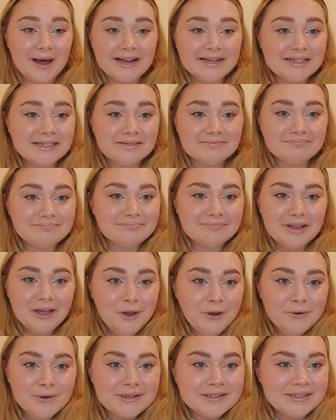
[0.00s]
And
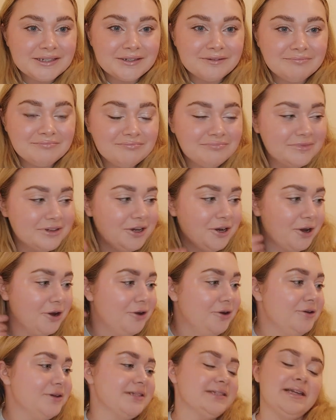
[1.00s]
who doesn't like
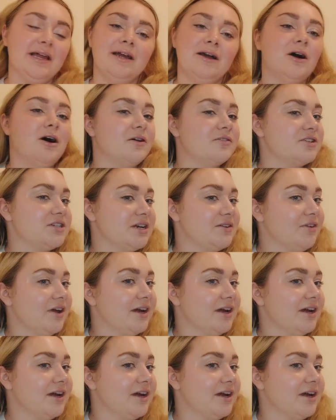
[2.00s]
aftershave?